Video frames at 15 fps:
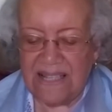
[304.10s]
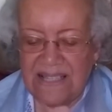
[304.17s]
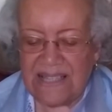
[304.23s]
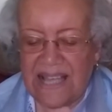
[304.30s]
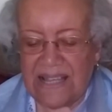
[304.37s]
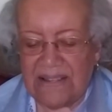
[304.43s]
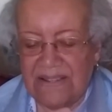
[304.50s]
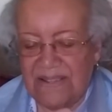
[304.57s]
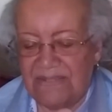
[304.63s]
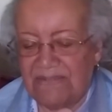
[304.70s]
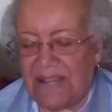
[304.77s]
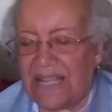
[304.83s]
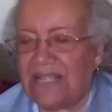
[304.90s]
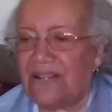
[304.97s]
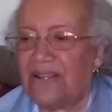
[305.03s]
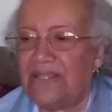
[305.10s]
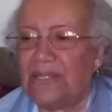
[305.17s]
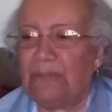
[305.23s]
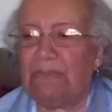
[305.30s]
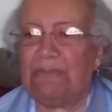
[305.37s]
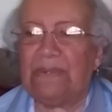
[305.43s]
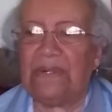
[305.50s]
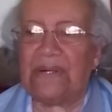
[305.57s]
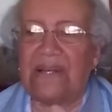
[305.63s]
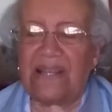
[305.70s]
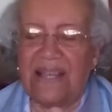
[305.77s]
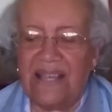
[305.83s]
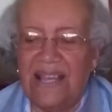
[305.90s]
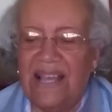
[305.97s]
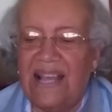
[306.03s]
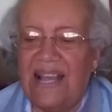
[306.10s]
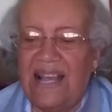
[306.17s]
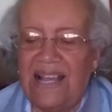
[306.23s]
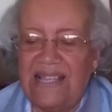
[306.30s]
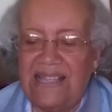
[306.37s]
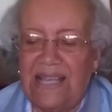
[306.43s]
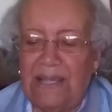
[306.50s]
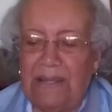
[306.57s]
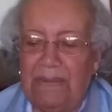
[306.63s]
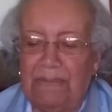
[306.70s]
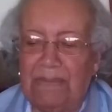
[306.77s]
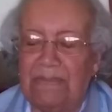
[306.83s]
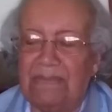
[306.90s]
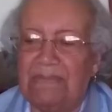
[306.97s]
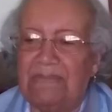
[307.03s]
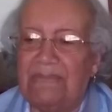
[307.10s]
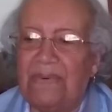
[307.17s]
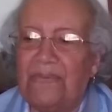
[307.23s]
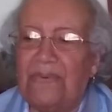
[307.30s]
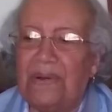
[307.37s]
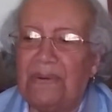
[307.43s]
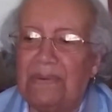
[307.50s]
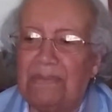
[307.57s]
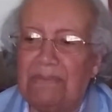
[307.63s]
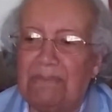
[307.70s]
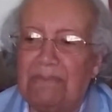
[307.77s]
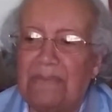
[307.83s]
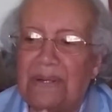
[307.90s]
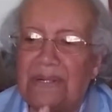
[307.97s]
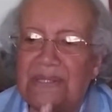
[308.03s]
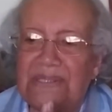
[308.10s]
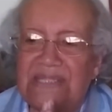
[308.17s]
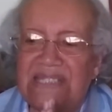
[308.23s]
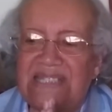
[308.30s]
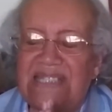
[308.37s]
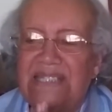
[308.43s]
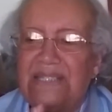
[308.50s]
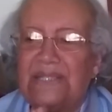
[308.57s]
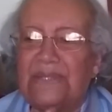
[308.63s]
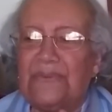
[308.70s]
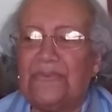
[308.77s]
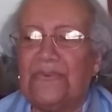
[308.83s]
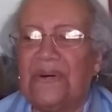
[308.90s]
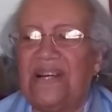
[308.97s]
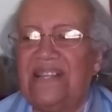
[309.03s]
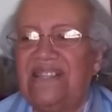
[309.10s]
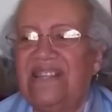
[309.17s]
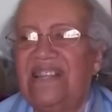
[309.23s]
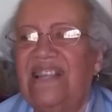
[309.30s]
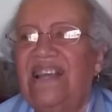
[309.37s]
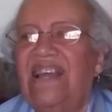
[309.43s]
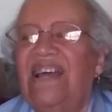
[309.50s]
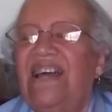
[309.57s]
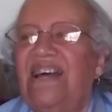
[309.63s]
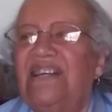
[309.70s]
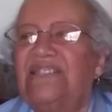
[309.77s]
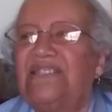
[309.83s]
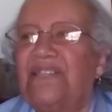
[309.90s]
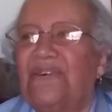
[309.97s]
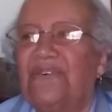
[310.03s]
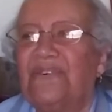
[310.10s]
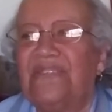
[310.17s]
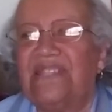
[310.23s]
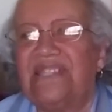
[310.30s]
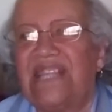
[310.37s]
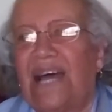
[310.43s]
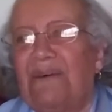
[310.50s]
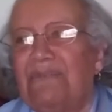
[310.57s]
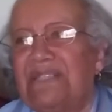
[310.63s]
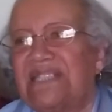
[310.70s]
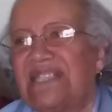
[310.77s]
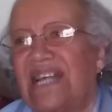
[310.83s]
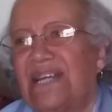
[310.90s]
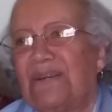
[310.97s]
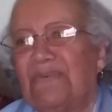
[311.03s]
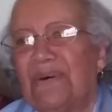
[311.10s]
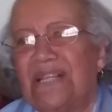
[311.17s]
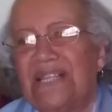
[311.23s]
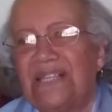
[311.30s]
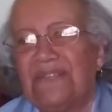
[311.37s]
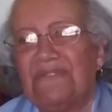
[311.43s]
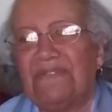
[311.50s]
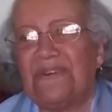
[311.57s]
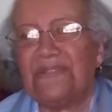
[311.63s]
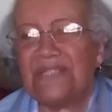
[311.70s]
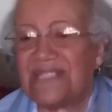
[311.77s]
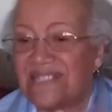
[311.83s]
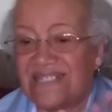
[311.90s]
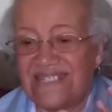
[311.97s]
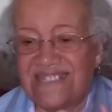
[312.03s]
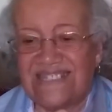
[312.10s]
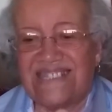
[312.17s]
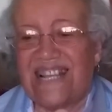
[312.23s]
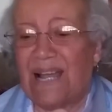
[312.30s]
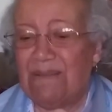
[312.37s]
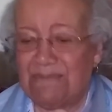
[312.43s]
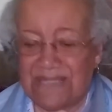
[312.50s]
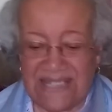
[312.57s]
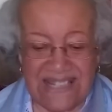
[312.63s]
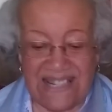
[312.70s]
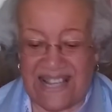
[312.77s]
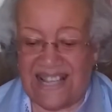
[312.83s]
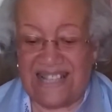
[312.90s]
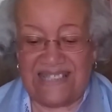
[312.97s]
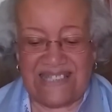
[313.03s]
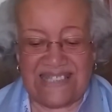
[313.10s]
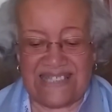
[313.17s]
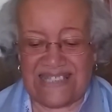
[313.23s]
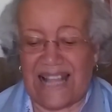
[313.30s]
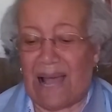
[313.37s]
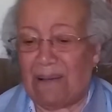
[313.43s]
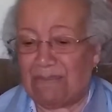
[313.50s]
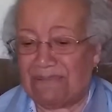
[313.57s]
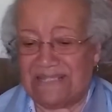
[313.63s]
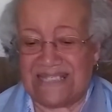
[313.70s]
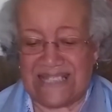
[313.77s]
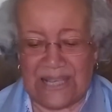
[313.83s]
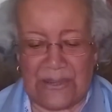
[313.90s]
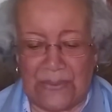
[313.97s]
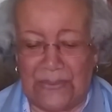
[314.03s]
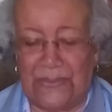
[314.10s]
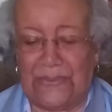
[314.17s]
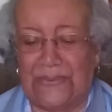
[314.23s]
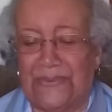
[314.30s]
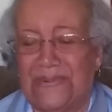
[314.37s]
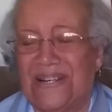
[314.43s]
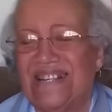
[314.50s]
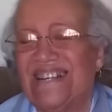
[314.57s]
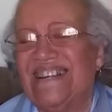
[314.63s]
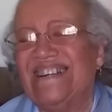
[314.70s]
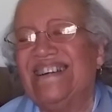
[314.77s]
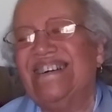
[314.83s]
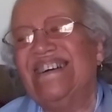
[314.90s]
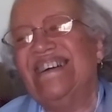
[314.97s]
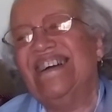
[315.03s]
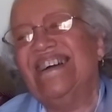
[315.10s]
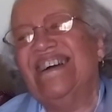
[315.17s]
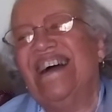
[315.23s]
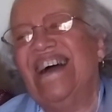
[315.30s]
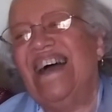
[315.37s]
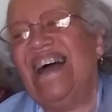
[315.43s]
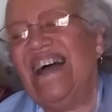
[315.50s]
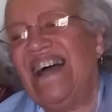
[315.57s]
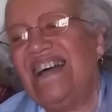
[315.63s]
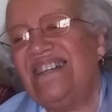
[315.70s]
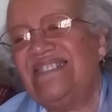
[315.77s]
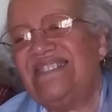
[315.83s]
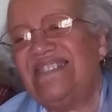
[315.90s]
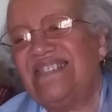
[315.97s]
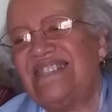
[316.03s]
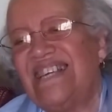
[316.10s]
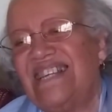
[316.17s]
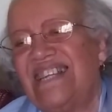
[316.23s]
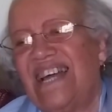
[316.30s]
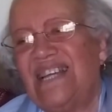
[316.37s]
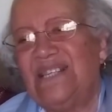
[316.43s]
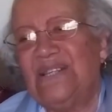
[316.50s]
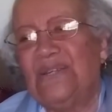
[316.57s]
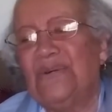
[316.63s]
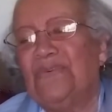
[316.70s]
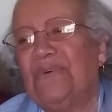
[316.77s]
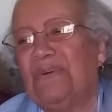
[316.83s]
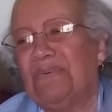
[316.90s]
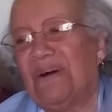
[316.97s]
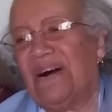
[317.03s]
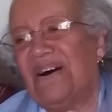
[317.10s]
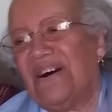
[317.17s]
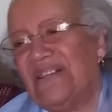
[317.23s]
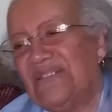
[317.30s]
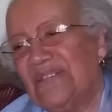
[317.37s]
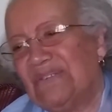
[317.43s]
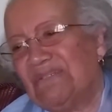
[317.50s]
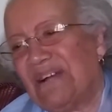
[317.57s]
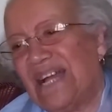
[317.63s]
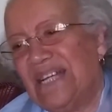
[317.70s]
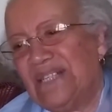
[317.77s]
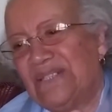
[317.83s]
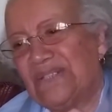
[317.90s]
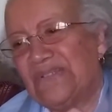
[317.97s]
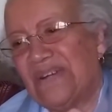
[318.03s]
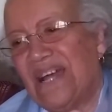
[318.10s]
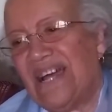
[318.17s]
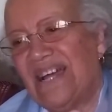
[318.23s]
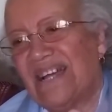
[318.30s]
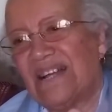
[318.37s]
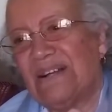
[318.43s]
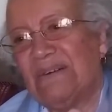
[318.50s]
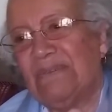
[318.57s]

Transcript: like right on the book, and they were merged into one. So that was like one of the first times that I had to stop and say, oh. And then I knew we were on the right track.